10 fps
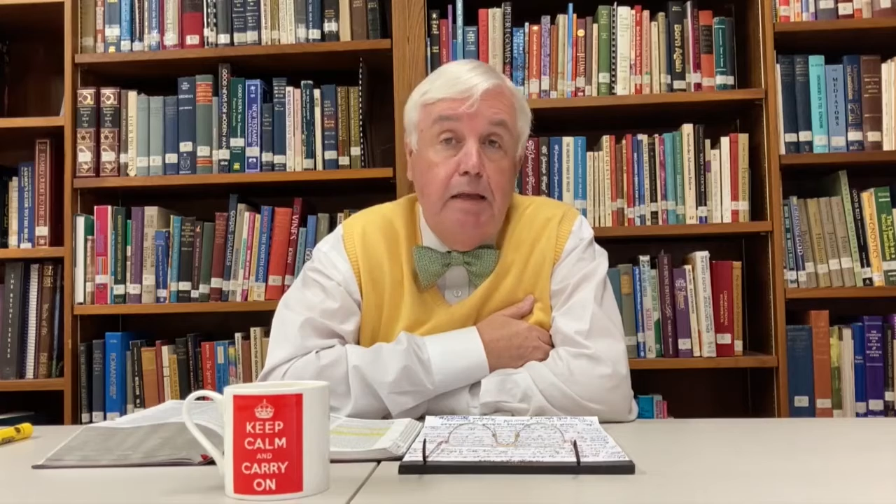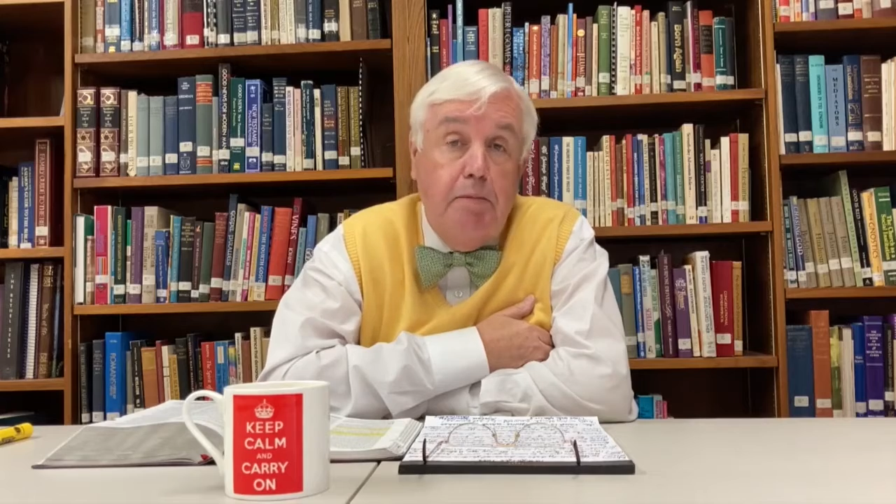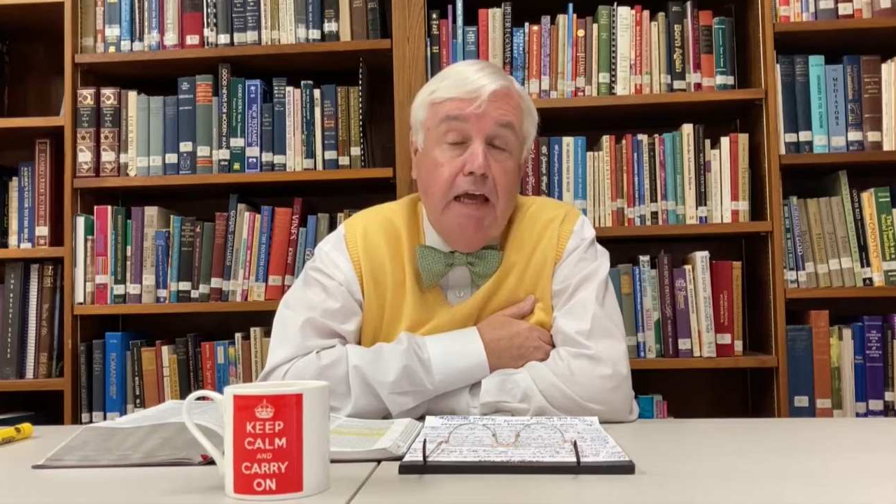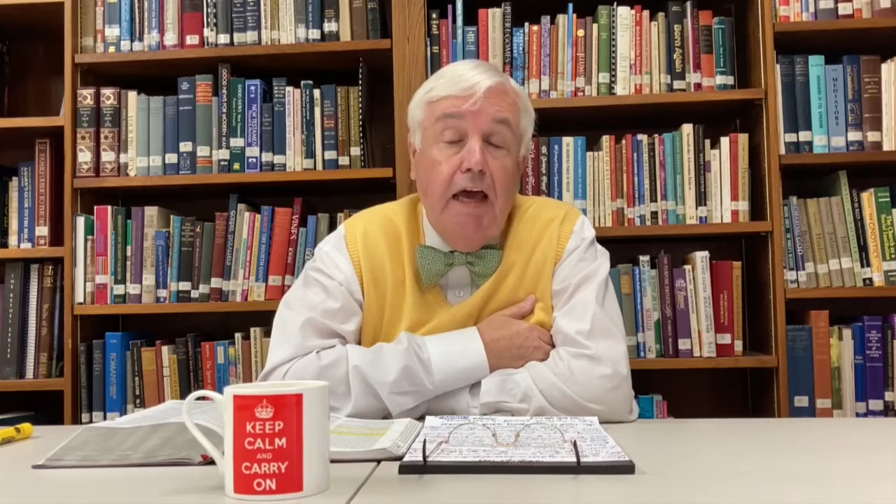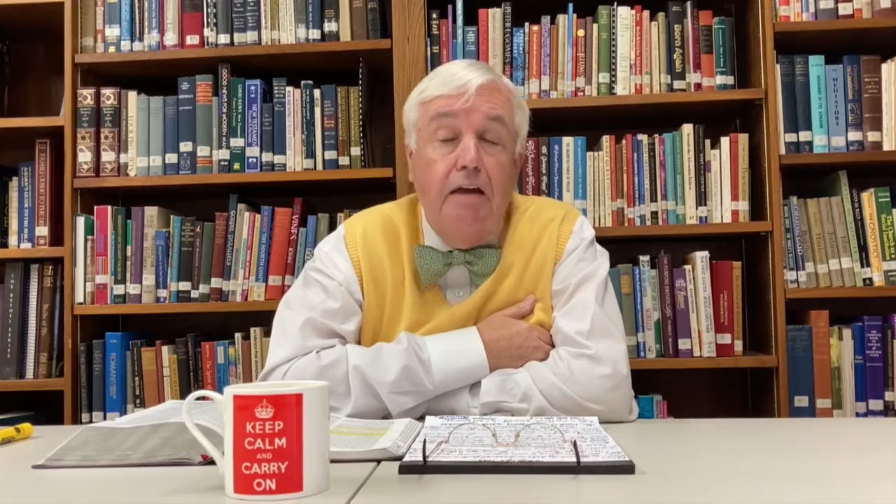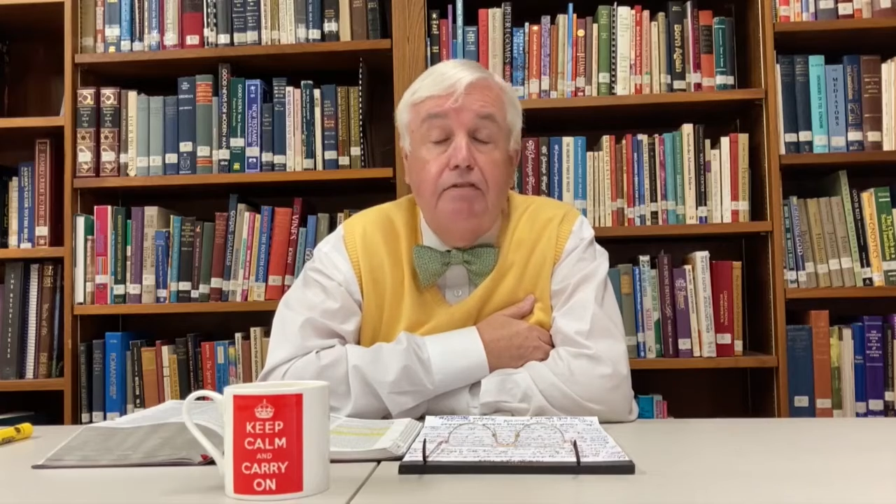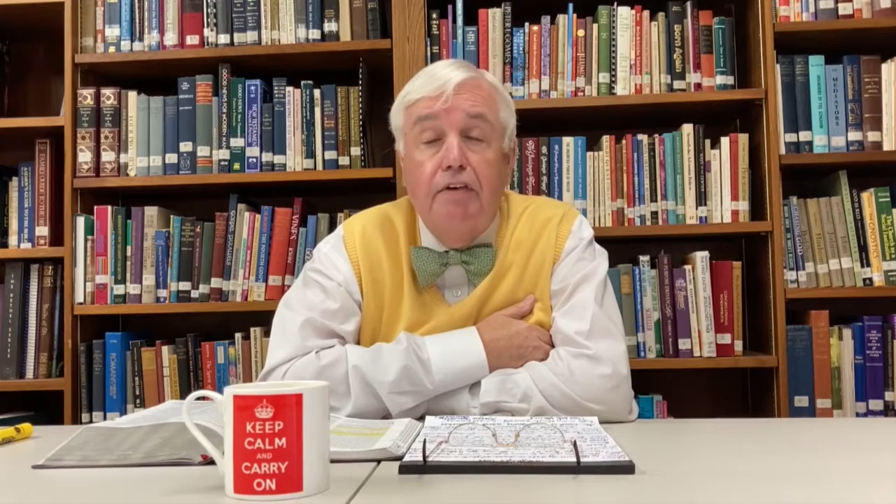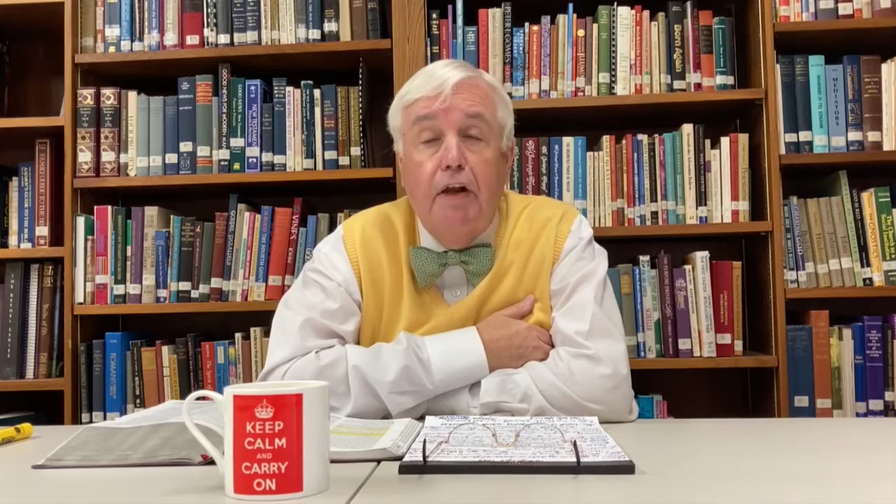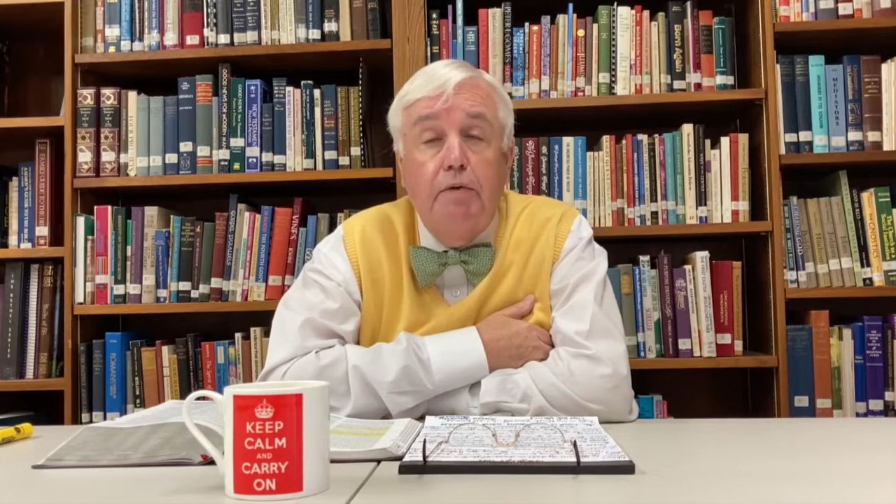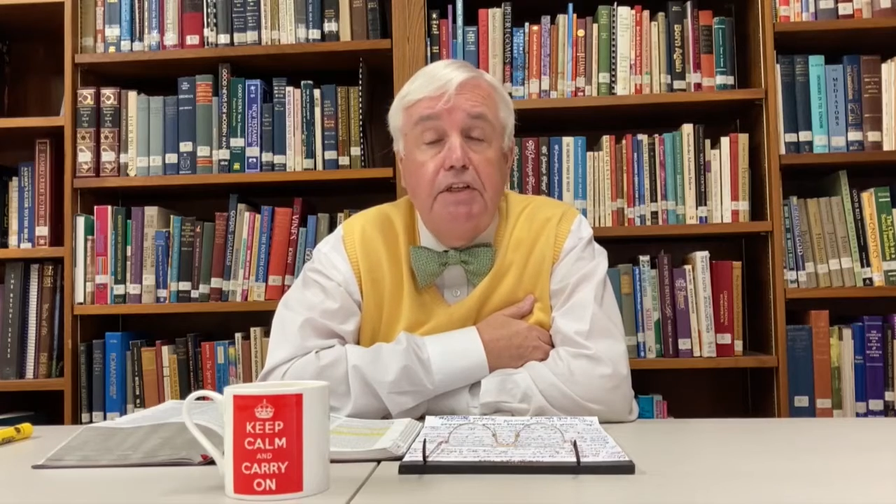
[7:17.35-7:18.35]
he began
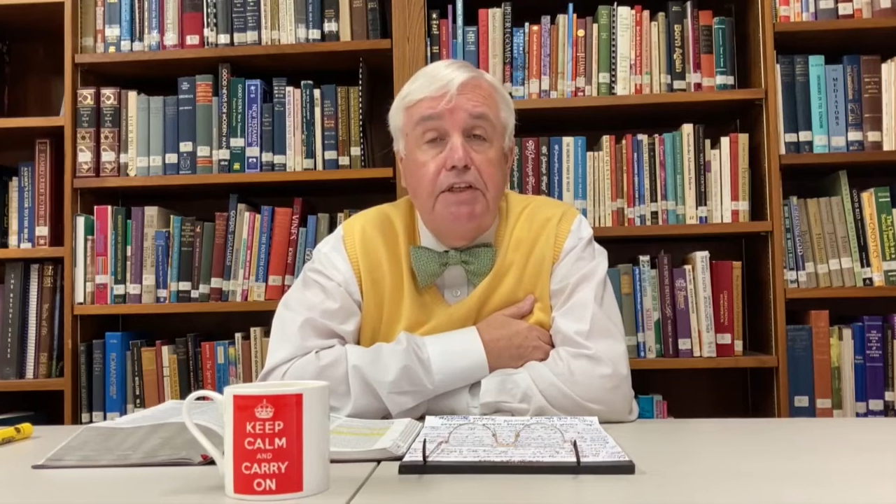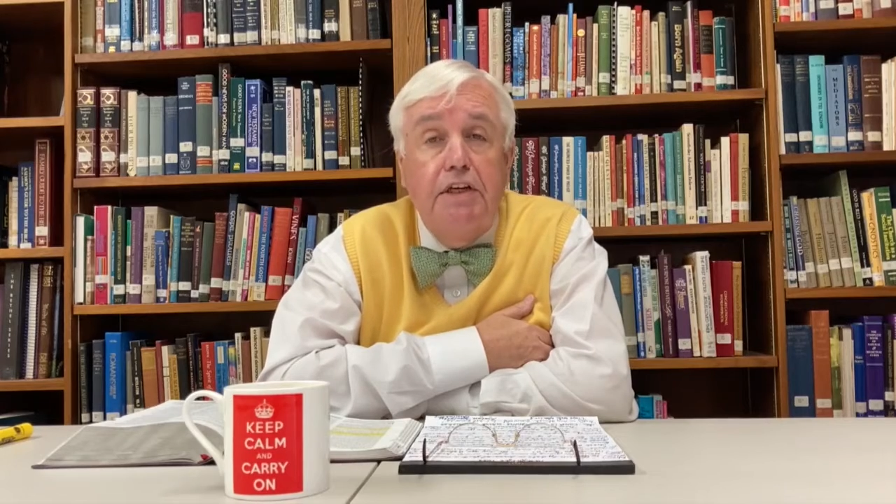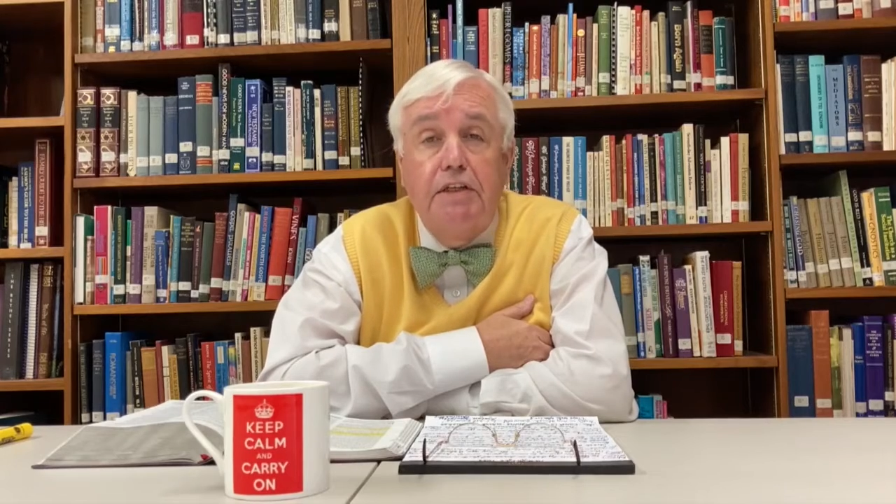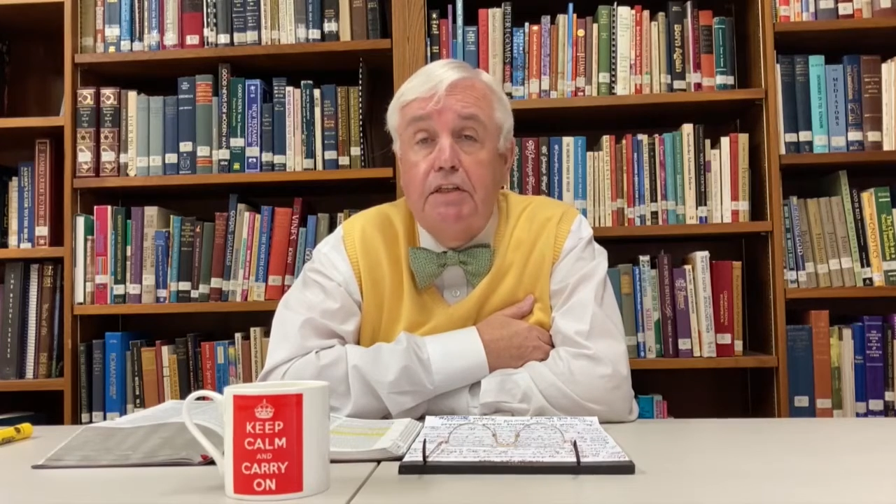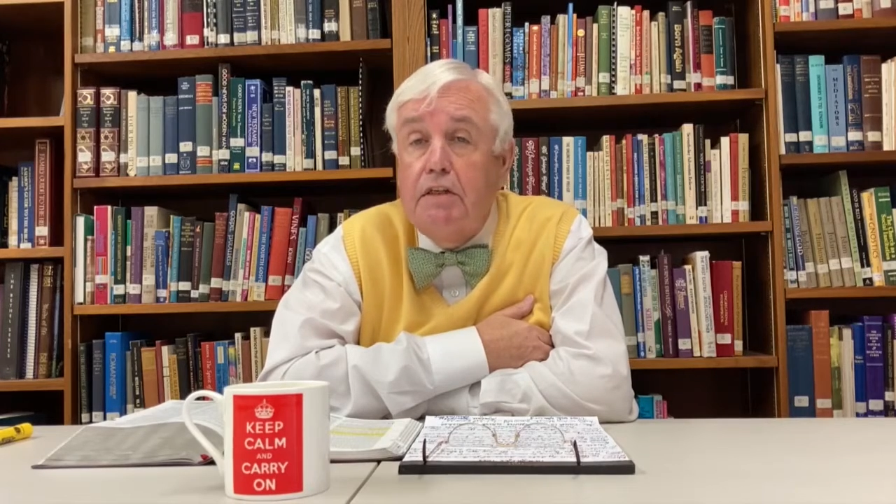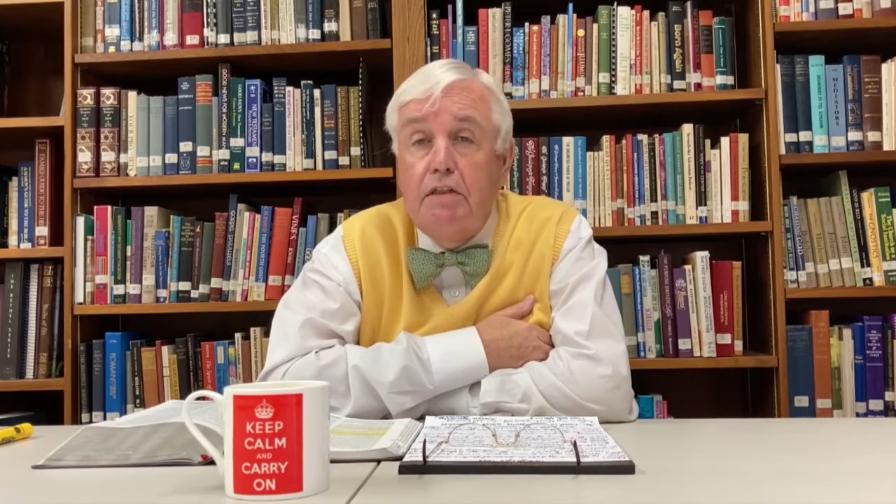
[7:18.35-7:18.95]
following Jesus